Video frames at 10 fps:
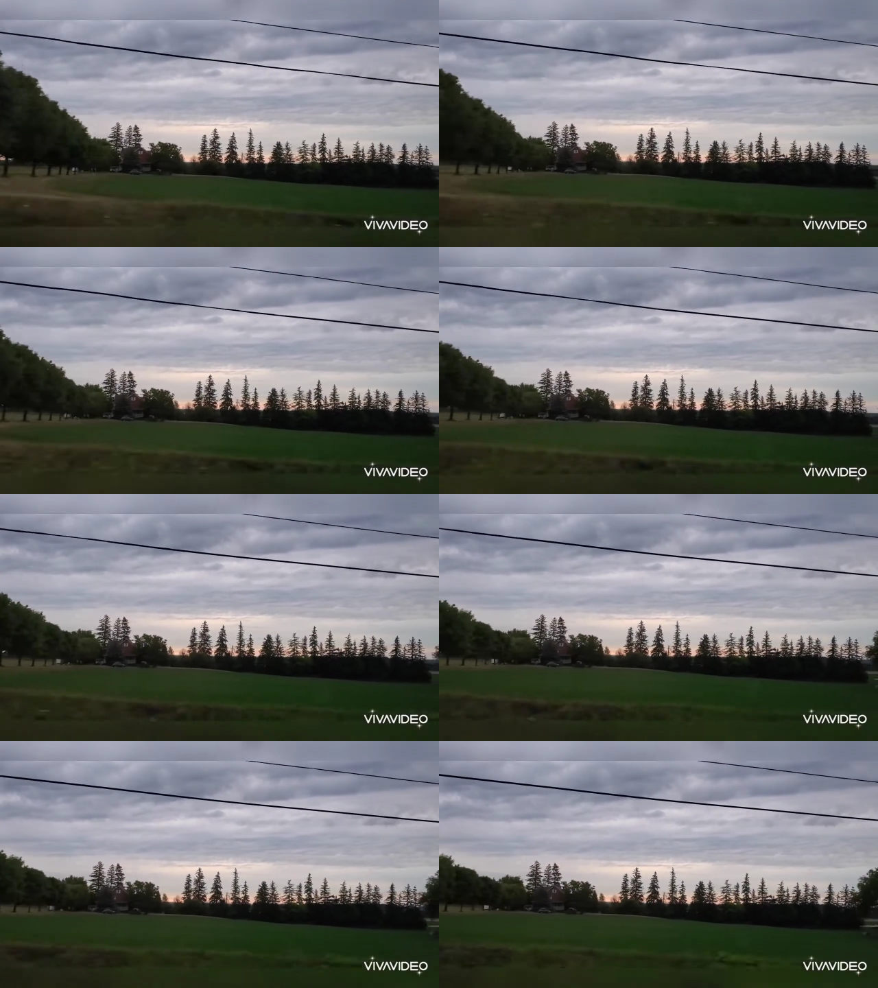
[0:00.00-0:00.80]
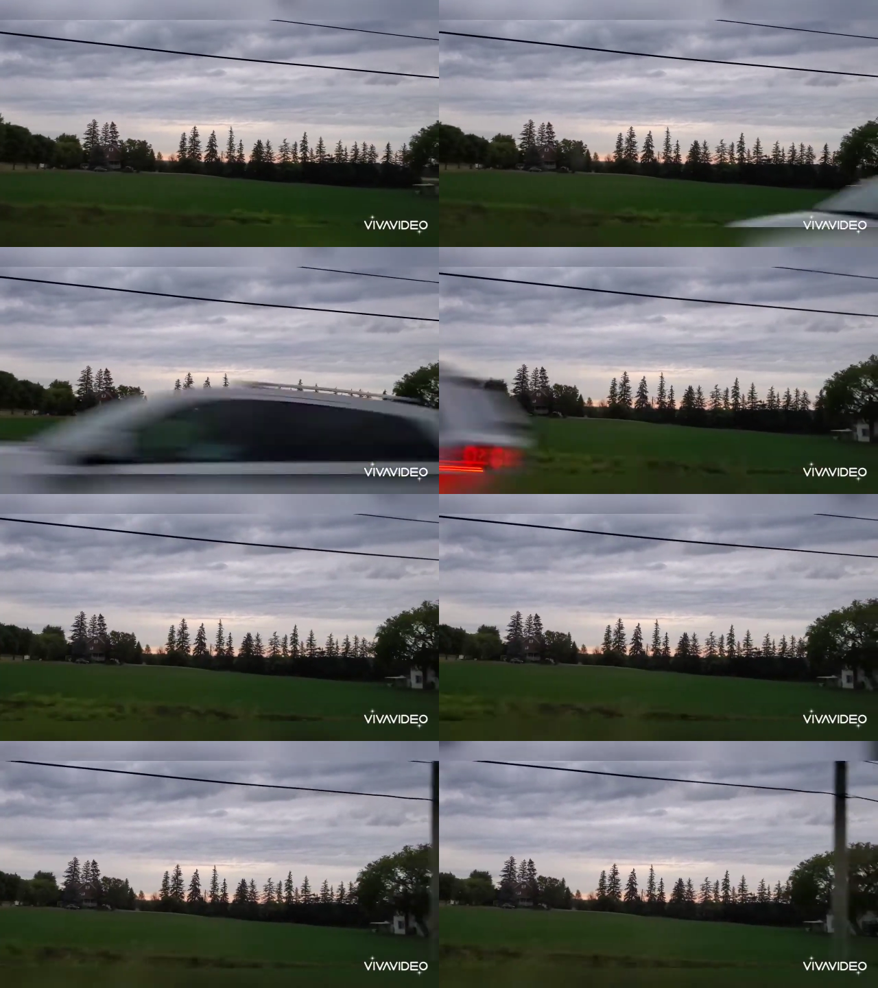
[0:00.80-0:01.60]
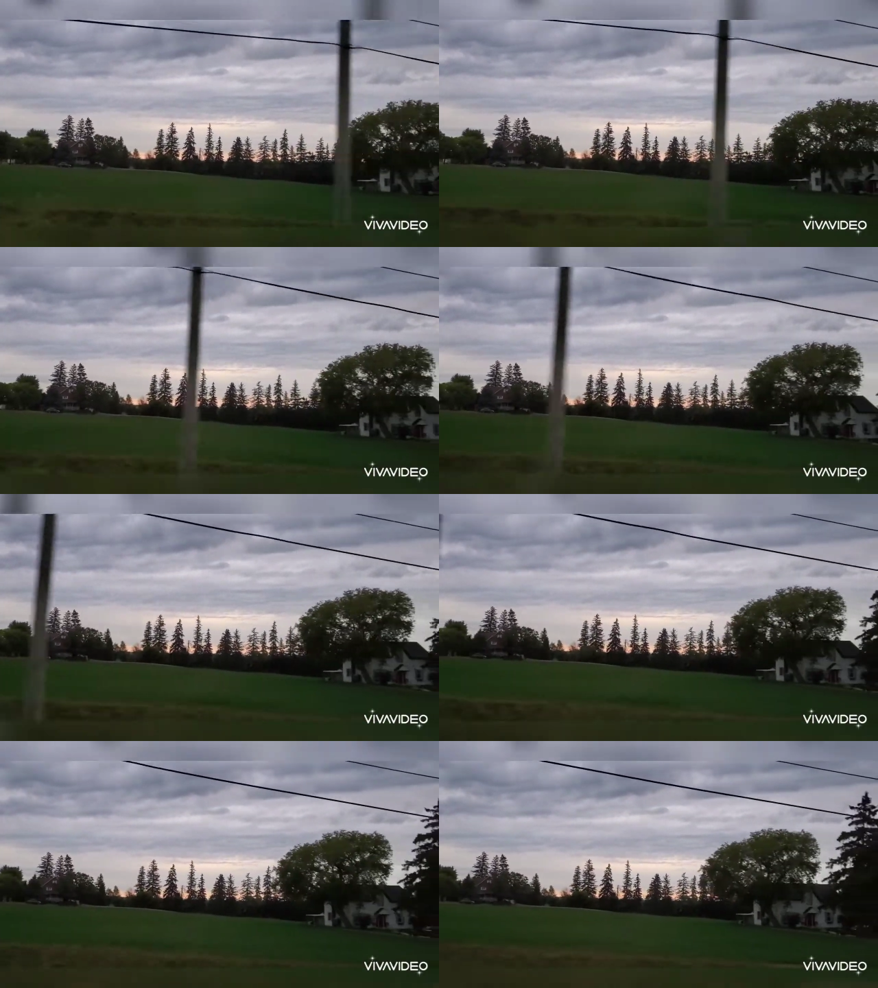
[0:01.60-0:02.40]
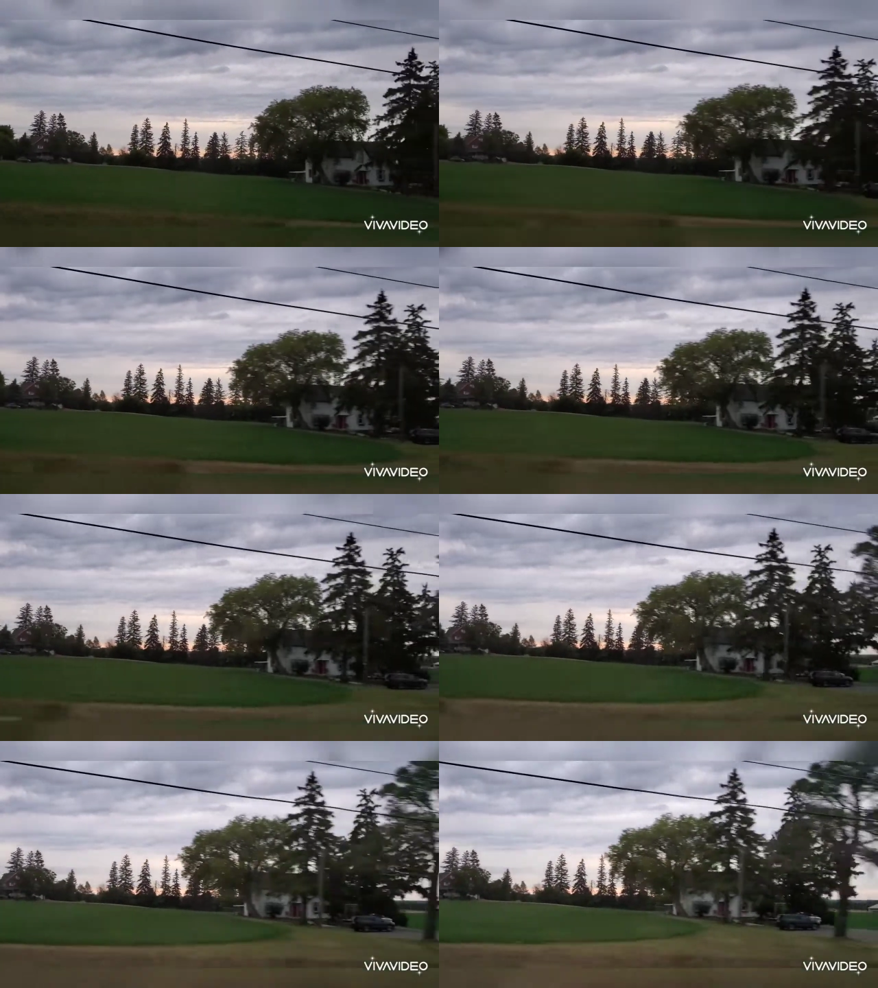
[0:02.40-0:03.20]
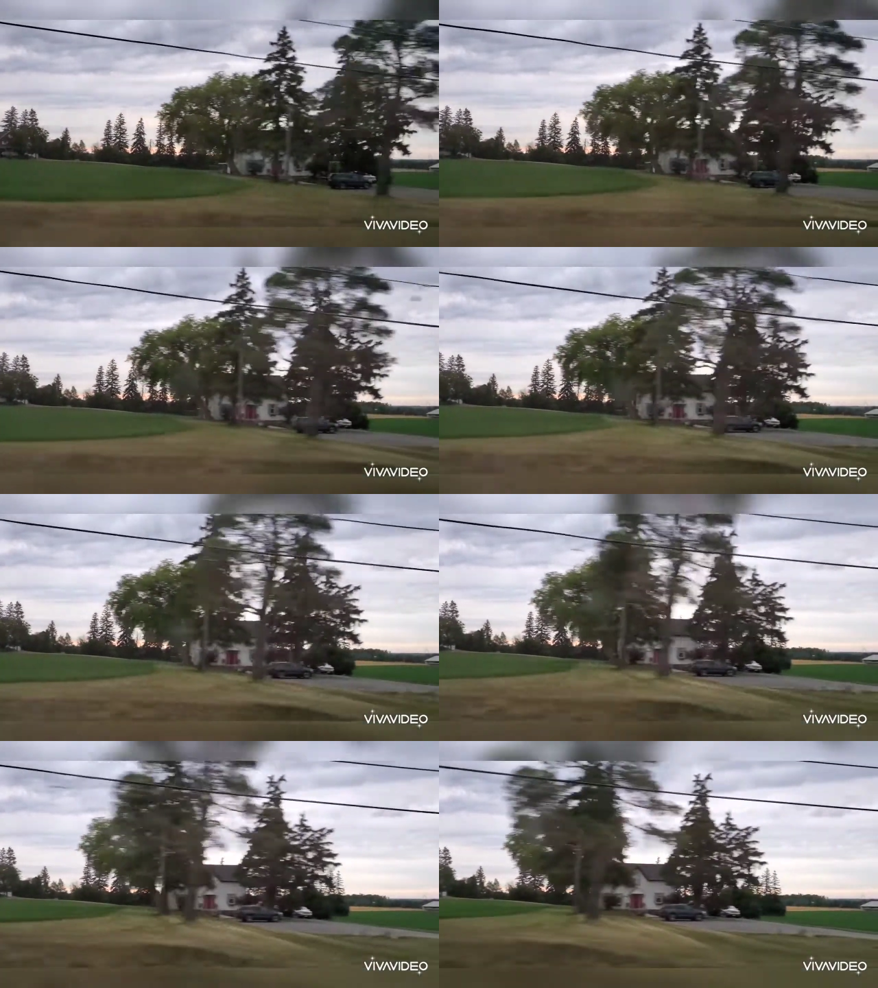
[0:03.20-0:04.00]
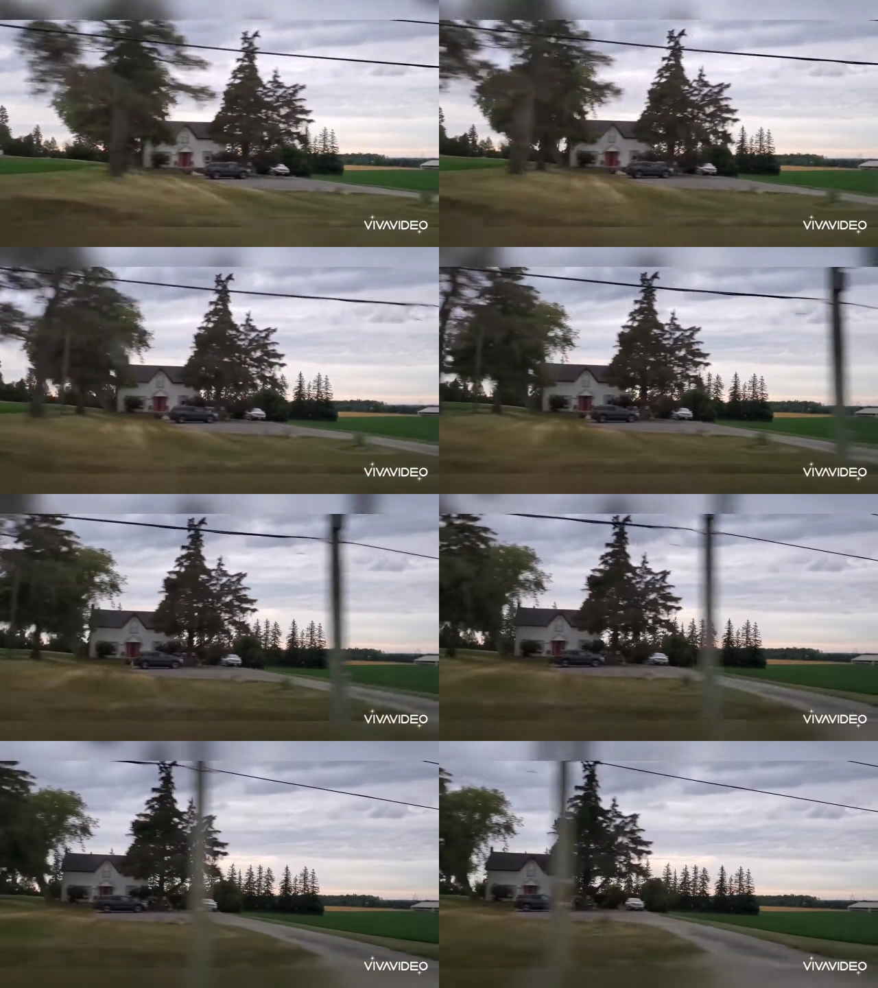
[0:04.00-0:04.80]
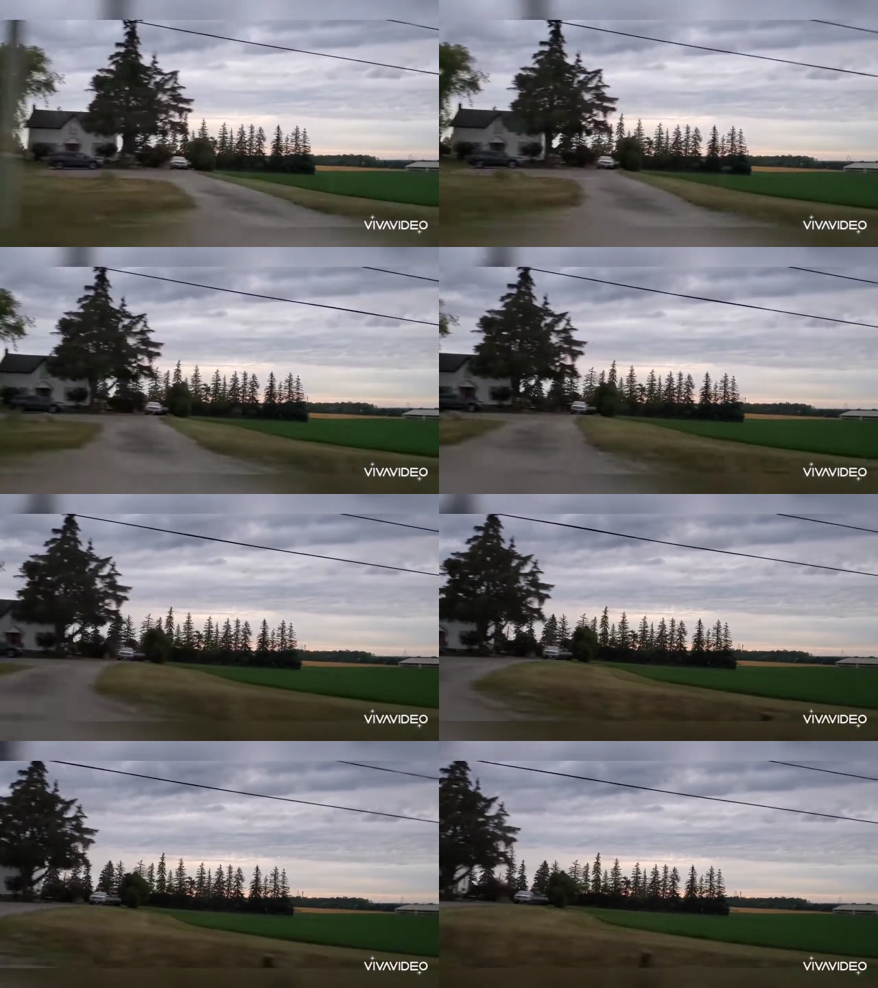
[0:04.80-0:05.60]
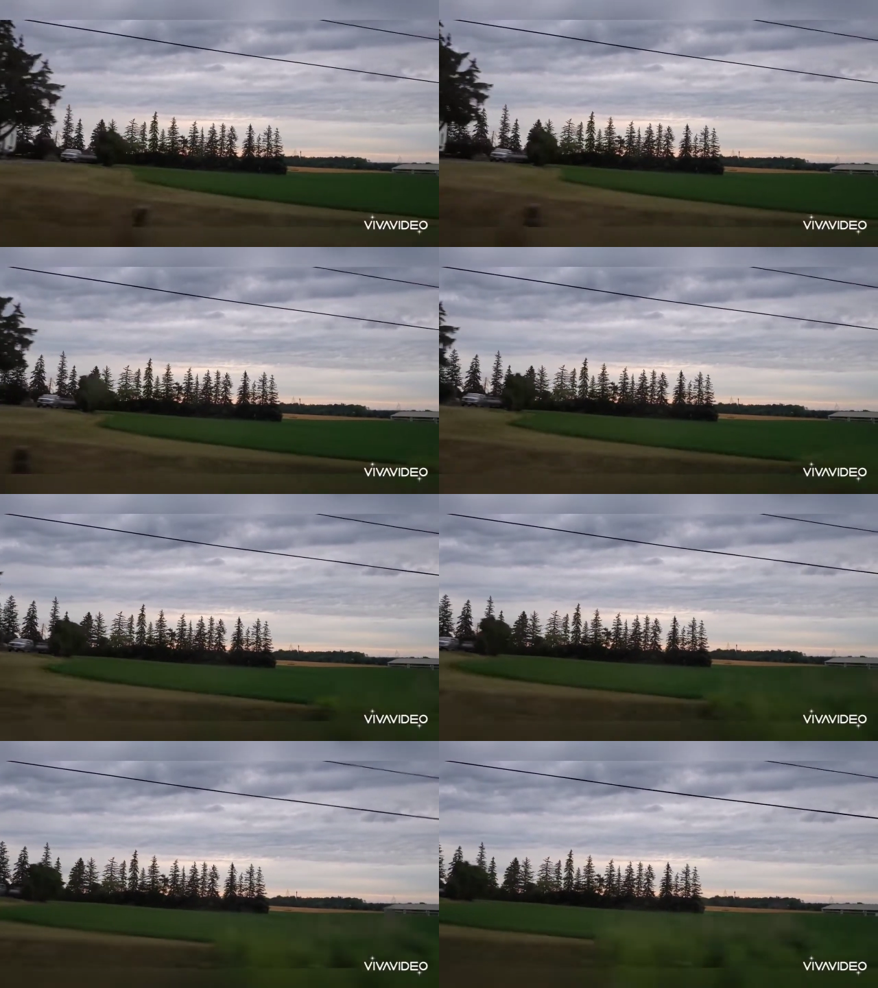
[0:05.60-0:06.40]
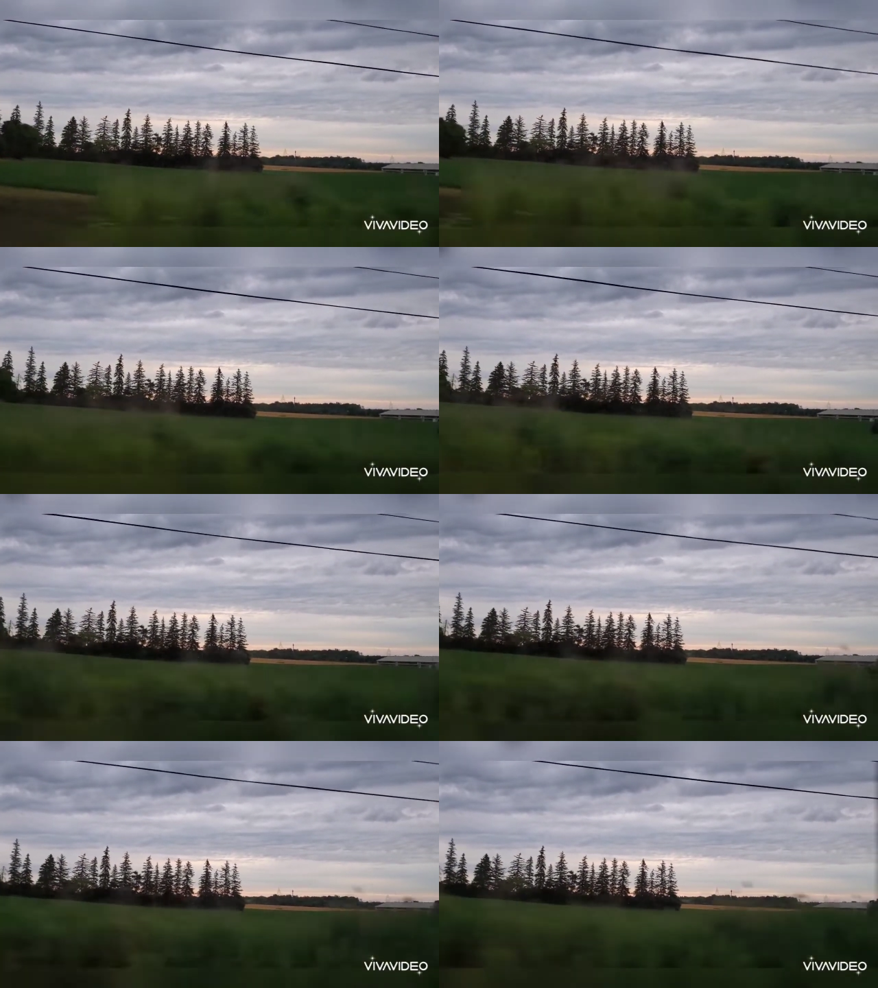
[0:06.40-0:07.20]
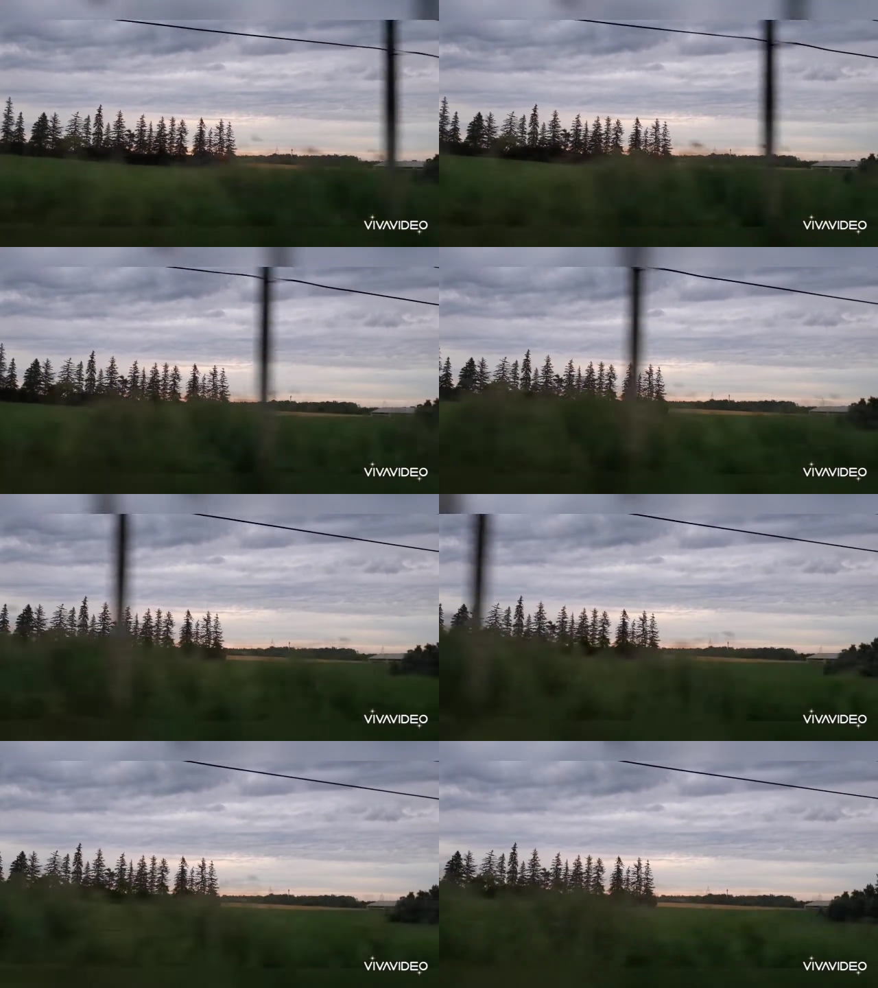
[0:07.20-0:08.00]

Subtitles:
(no speaker visible)